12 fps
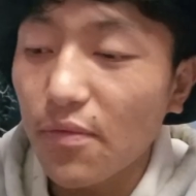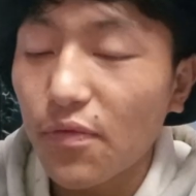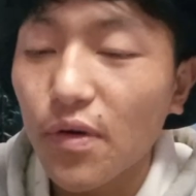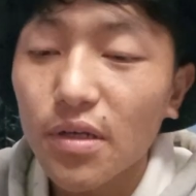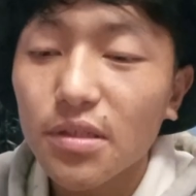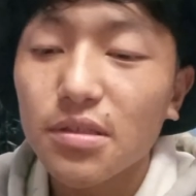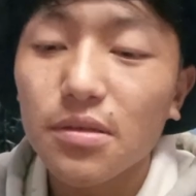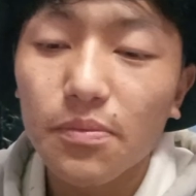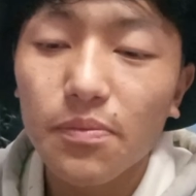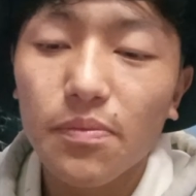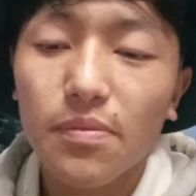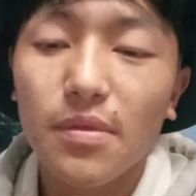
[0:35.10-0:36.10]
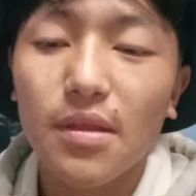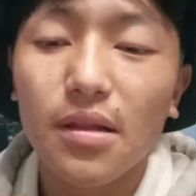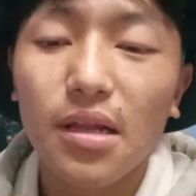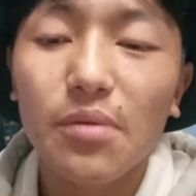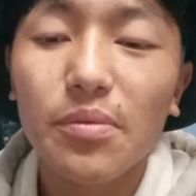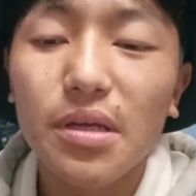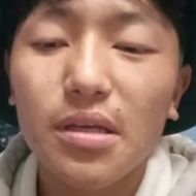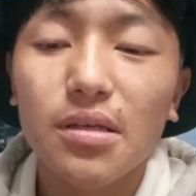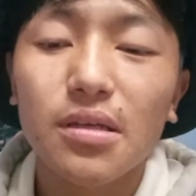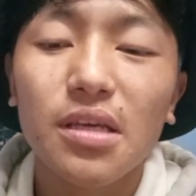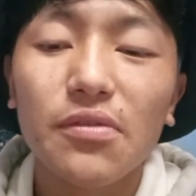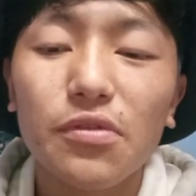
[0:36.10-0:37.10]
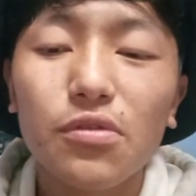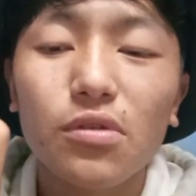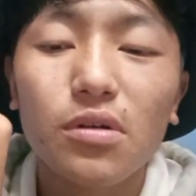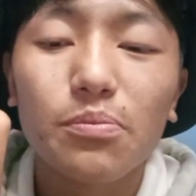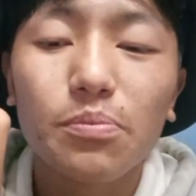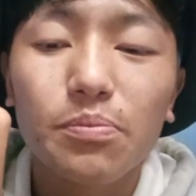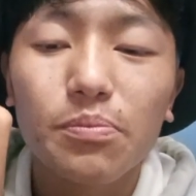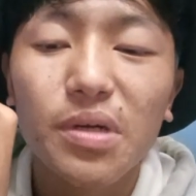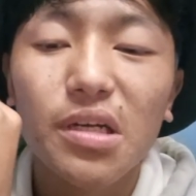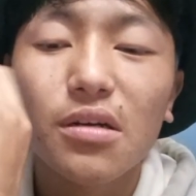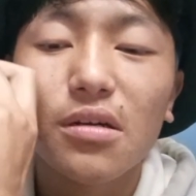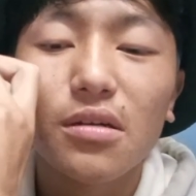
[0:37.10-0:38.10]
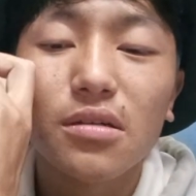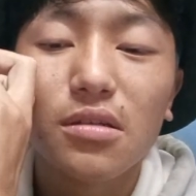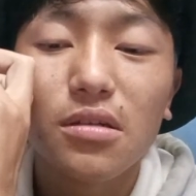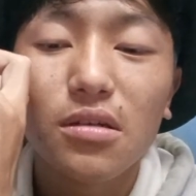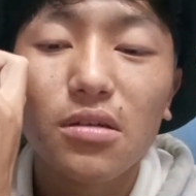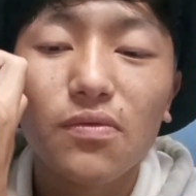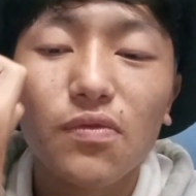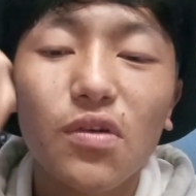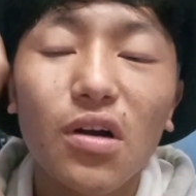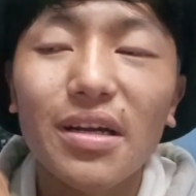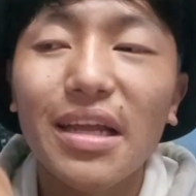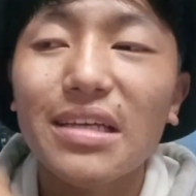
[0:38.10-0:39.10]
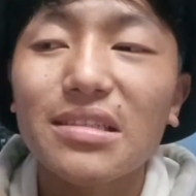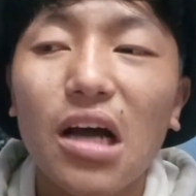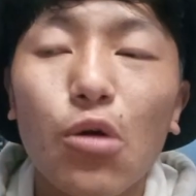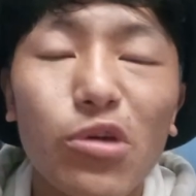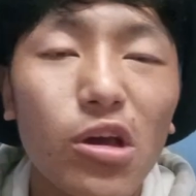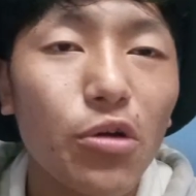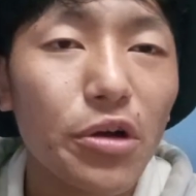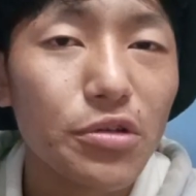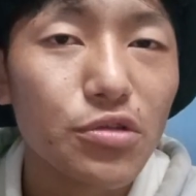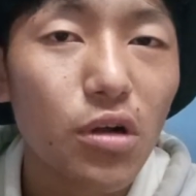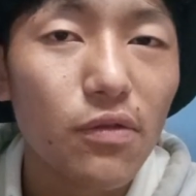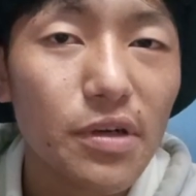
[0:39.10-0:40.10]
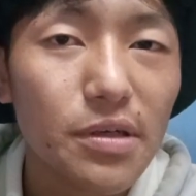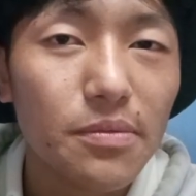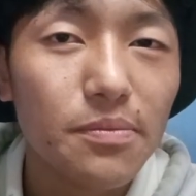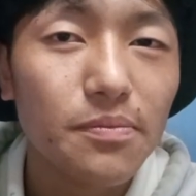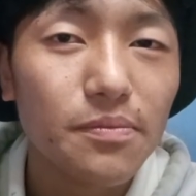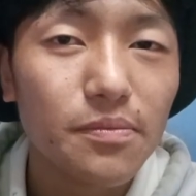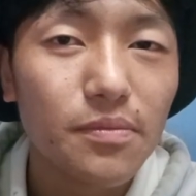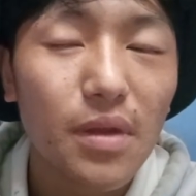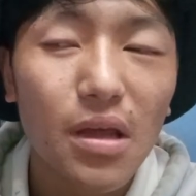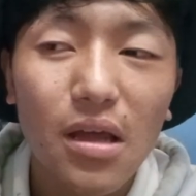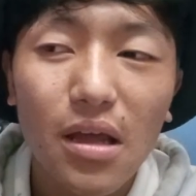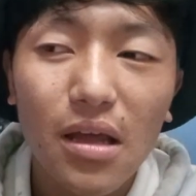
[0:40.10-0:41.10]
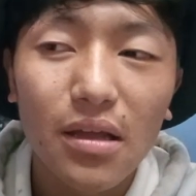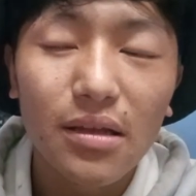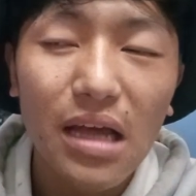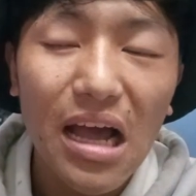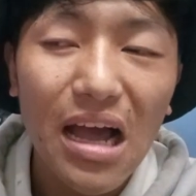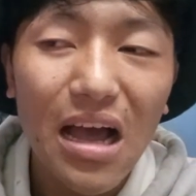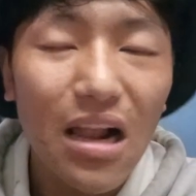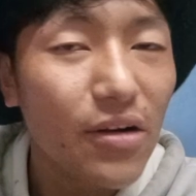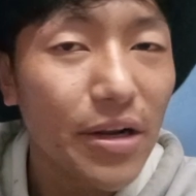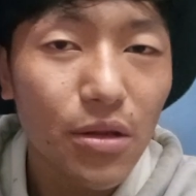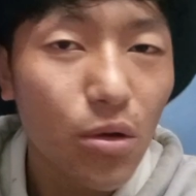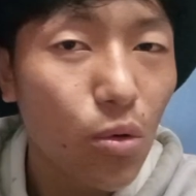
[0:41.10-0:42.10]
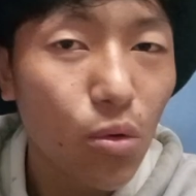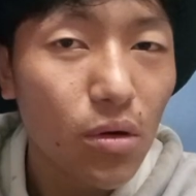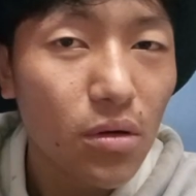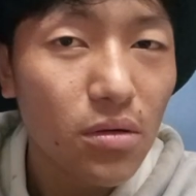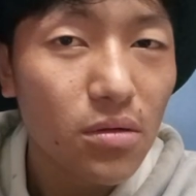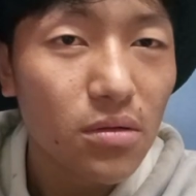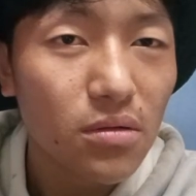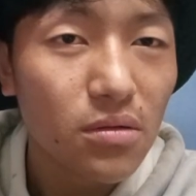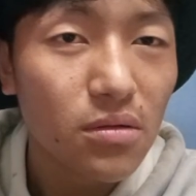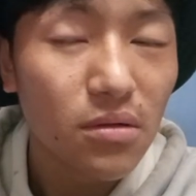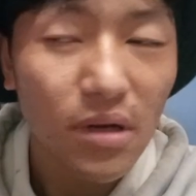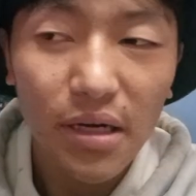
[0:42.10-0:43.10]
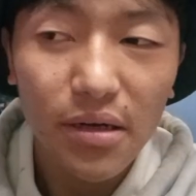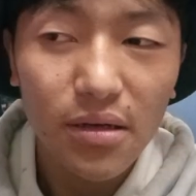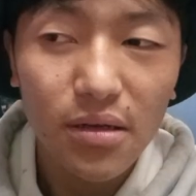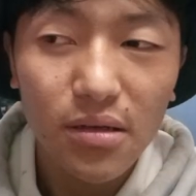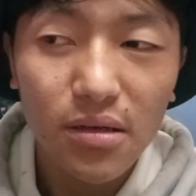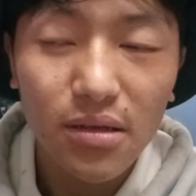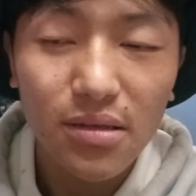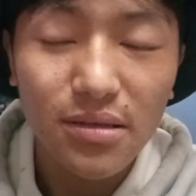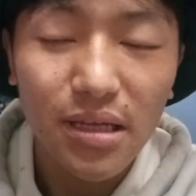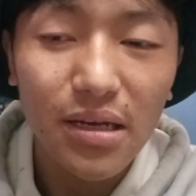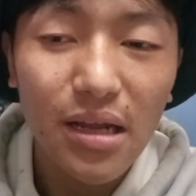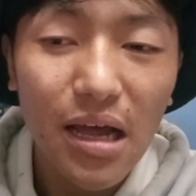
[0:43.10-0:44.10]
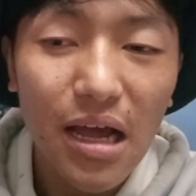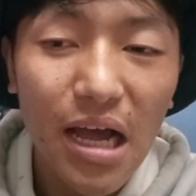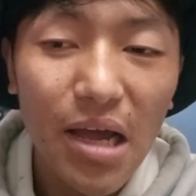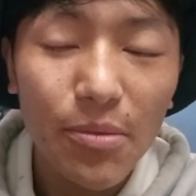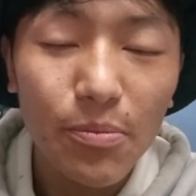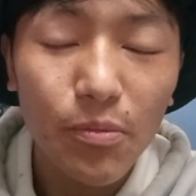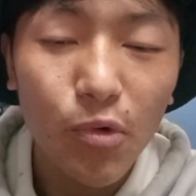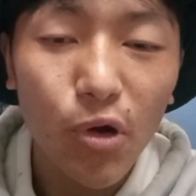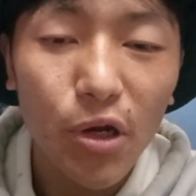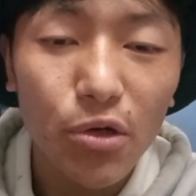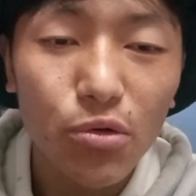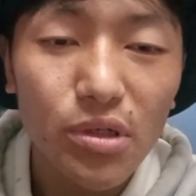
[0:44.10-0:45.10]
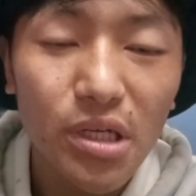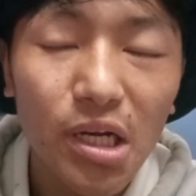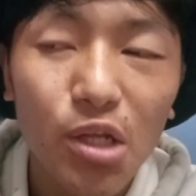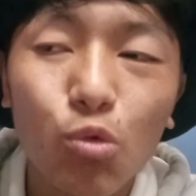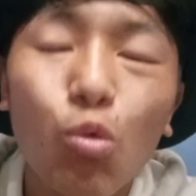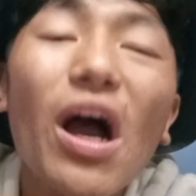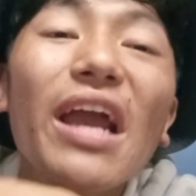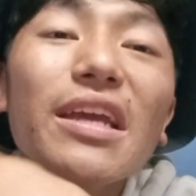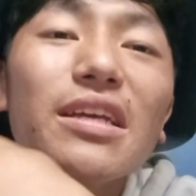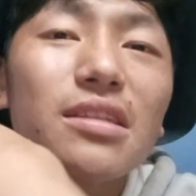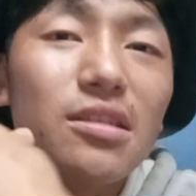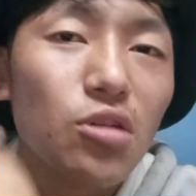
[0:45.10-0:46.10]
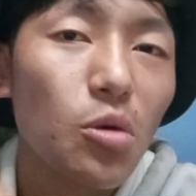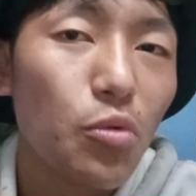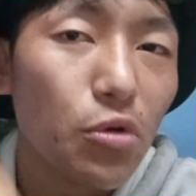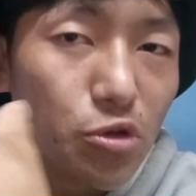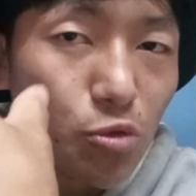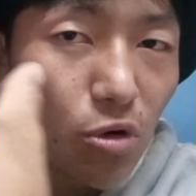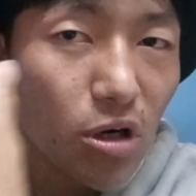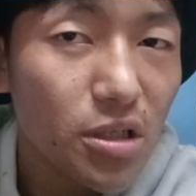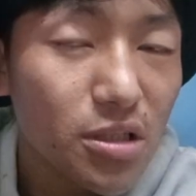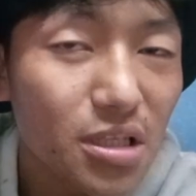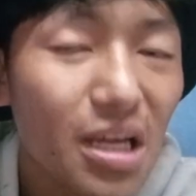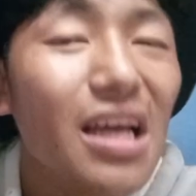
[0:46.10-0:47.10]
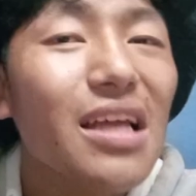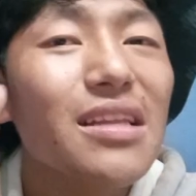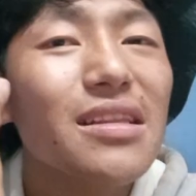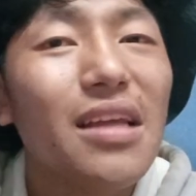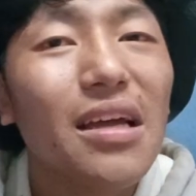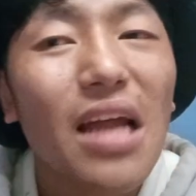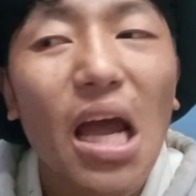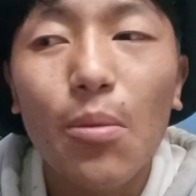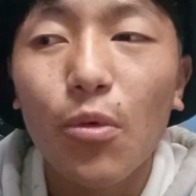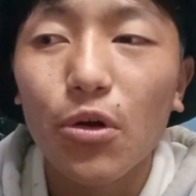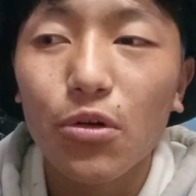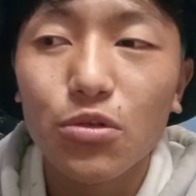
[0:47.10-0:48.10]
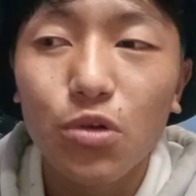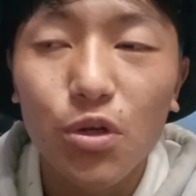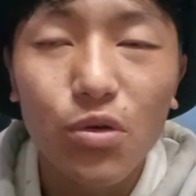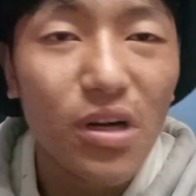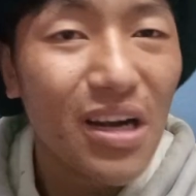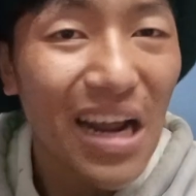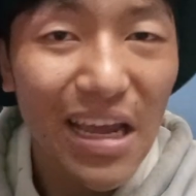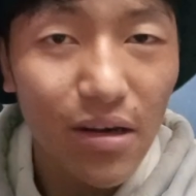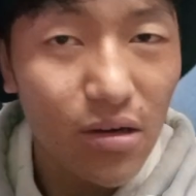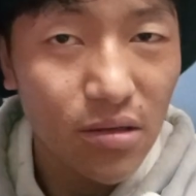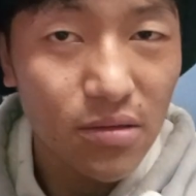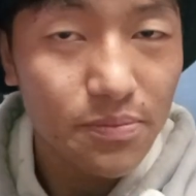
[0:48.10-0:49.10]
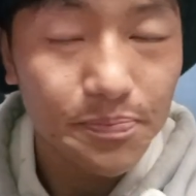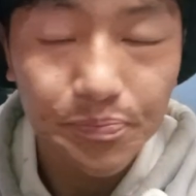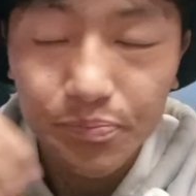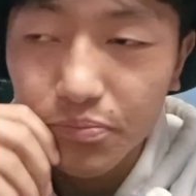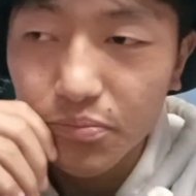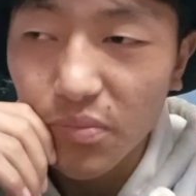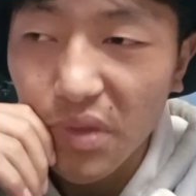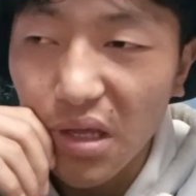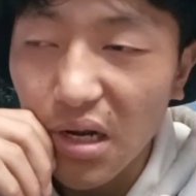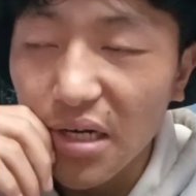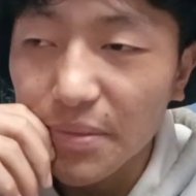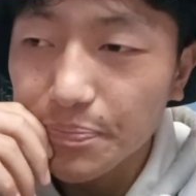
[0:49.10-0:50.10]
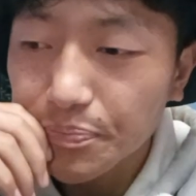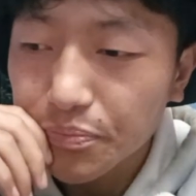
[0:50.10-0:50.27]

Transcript: First, let me give you a bit of context how we are going to solve it. I'll write the code, right? Then I'm going to tell you why this approach works. Then I'm going to show you a dry run, right?